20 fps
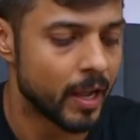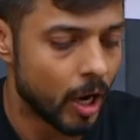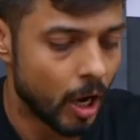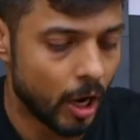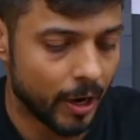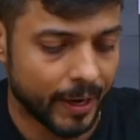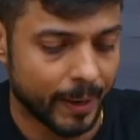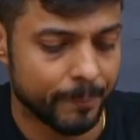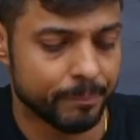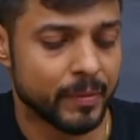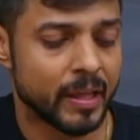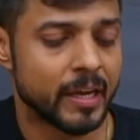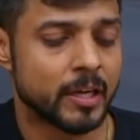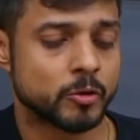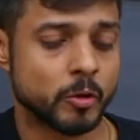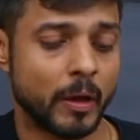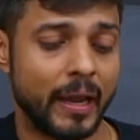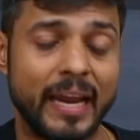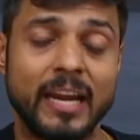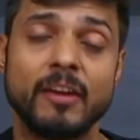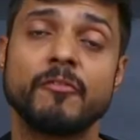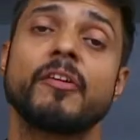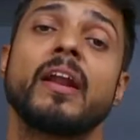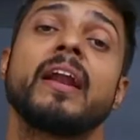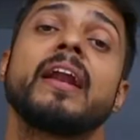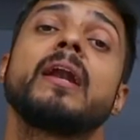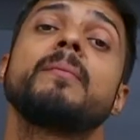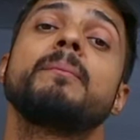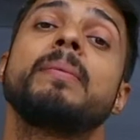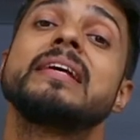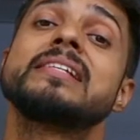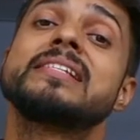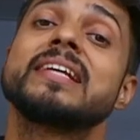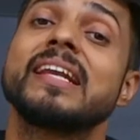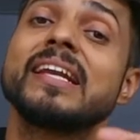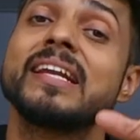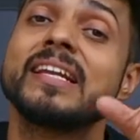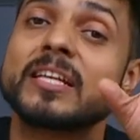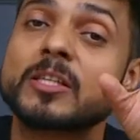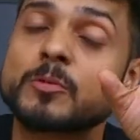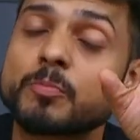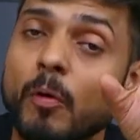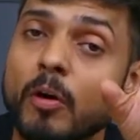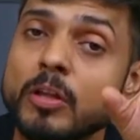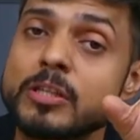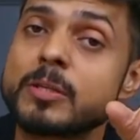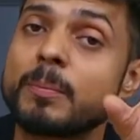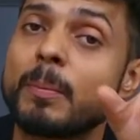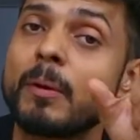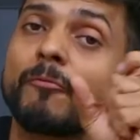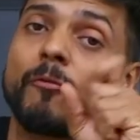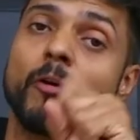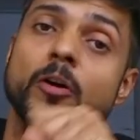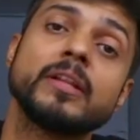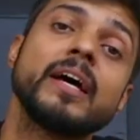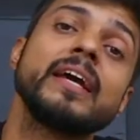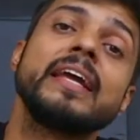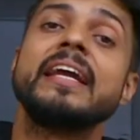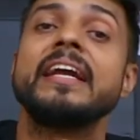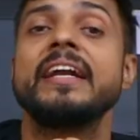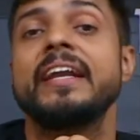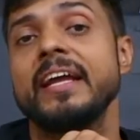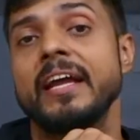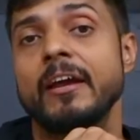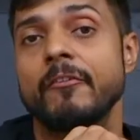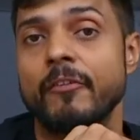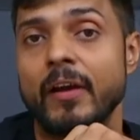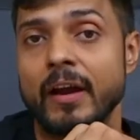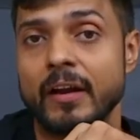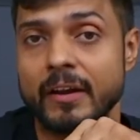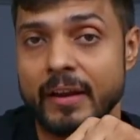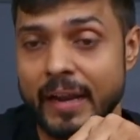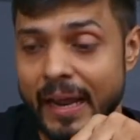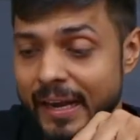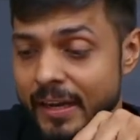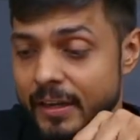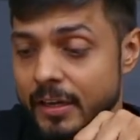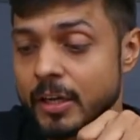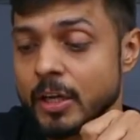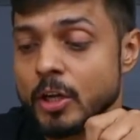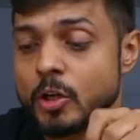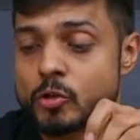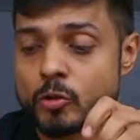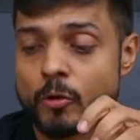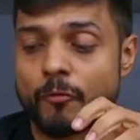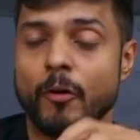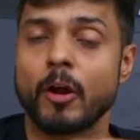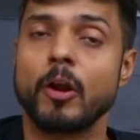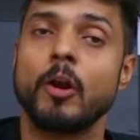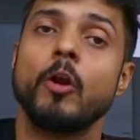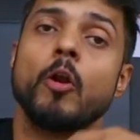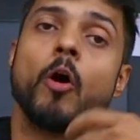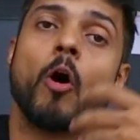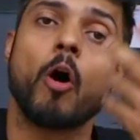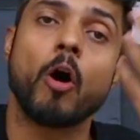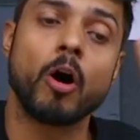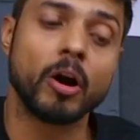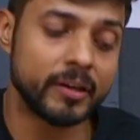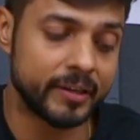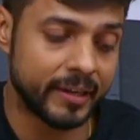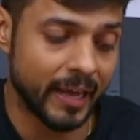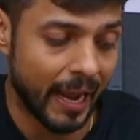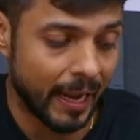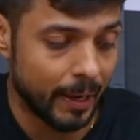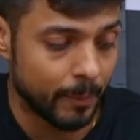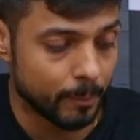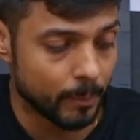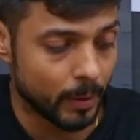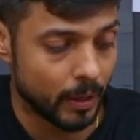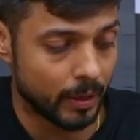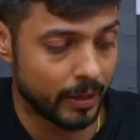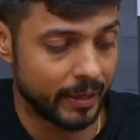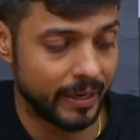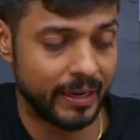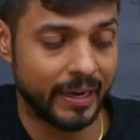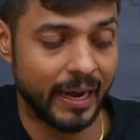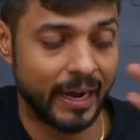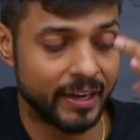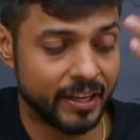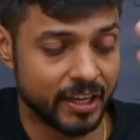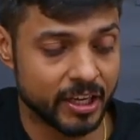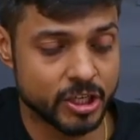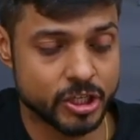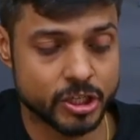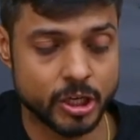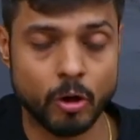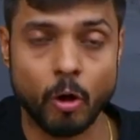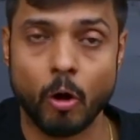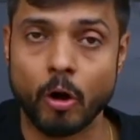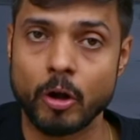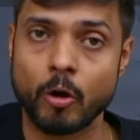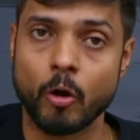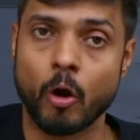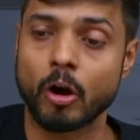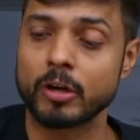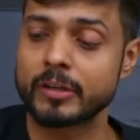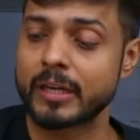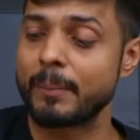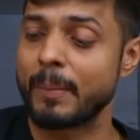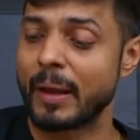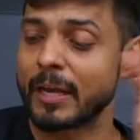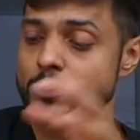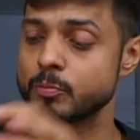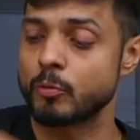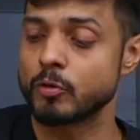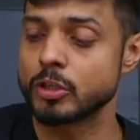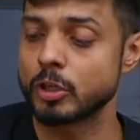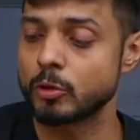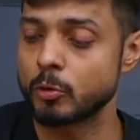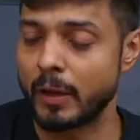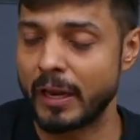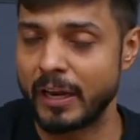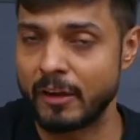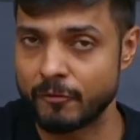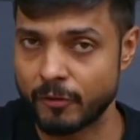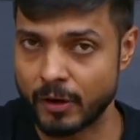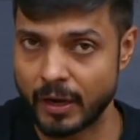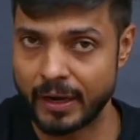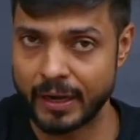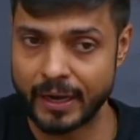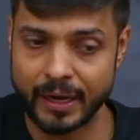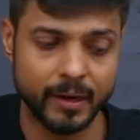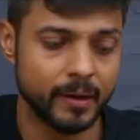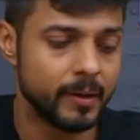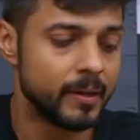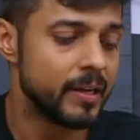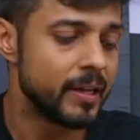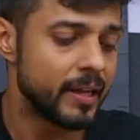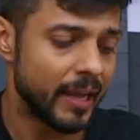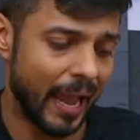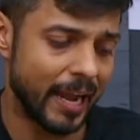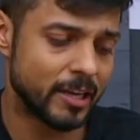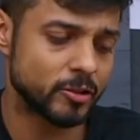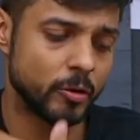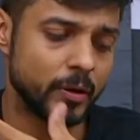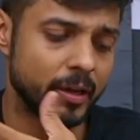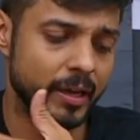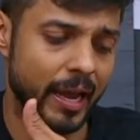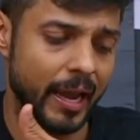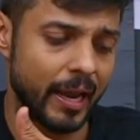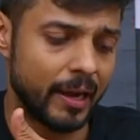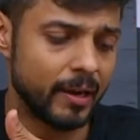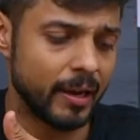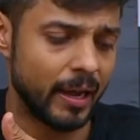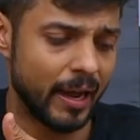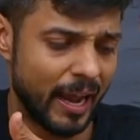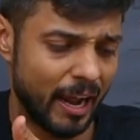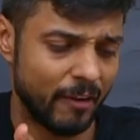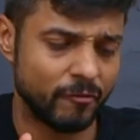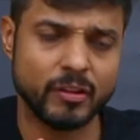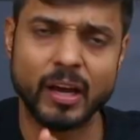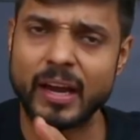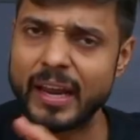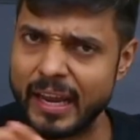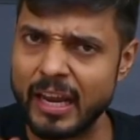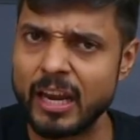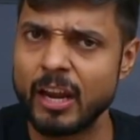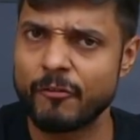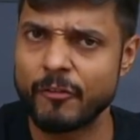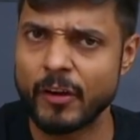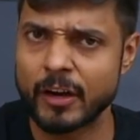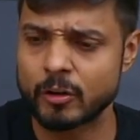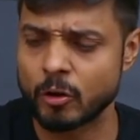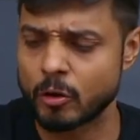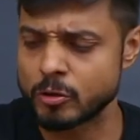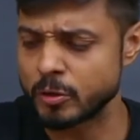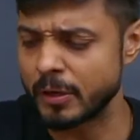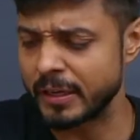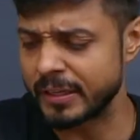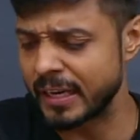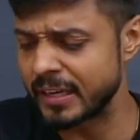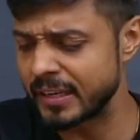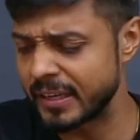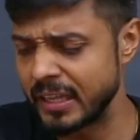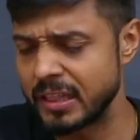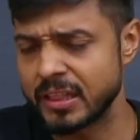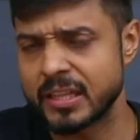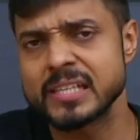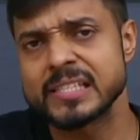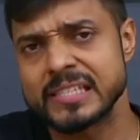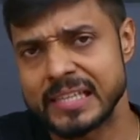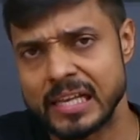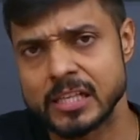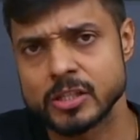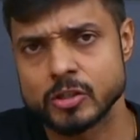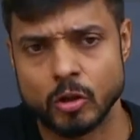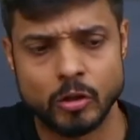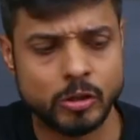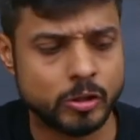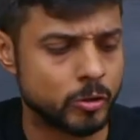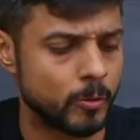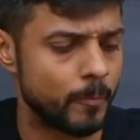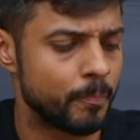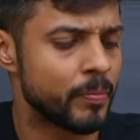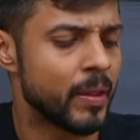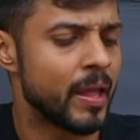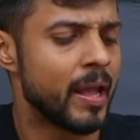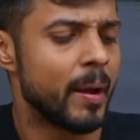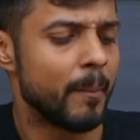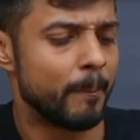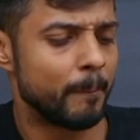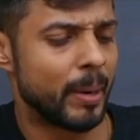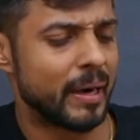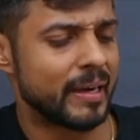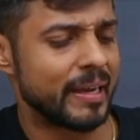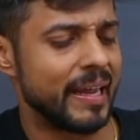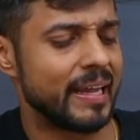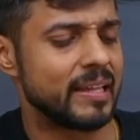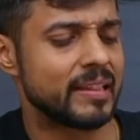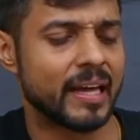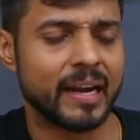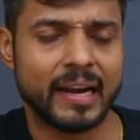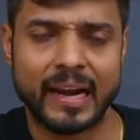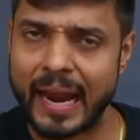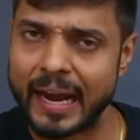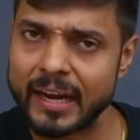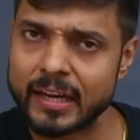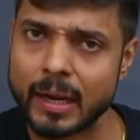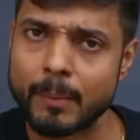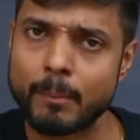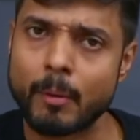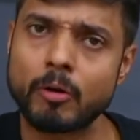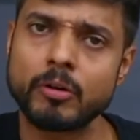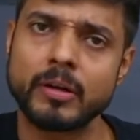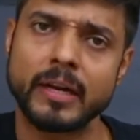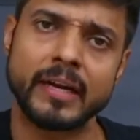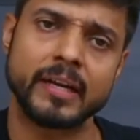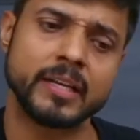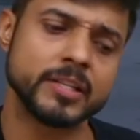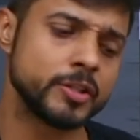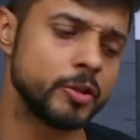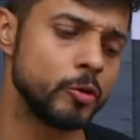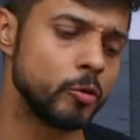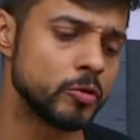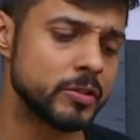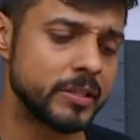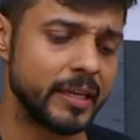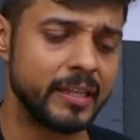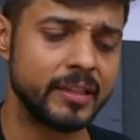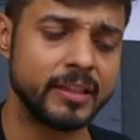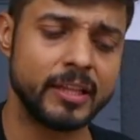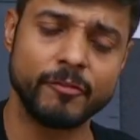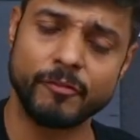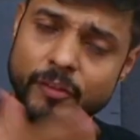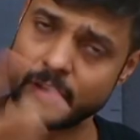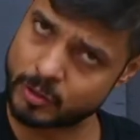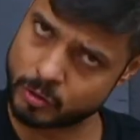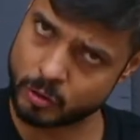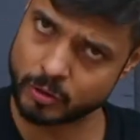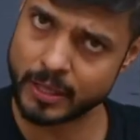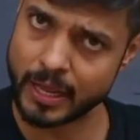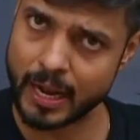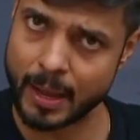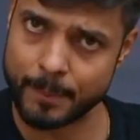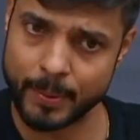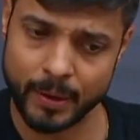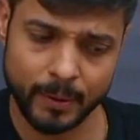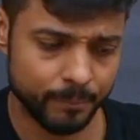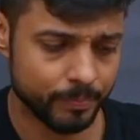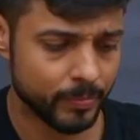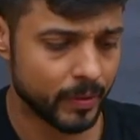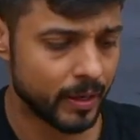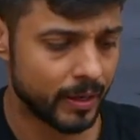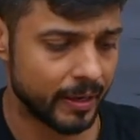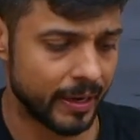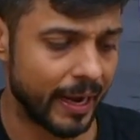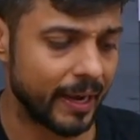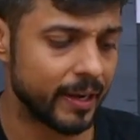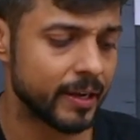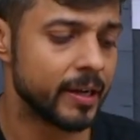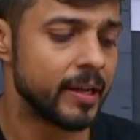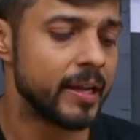Okay, so infrared basically responsible for the heating effect, right? So for long time irradiation or long time exposure to infrared actually can have the ill effect also. It can kill the cells also, but in the right amount it is used in the physiotherapy, right?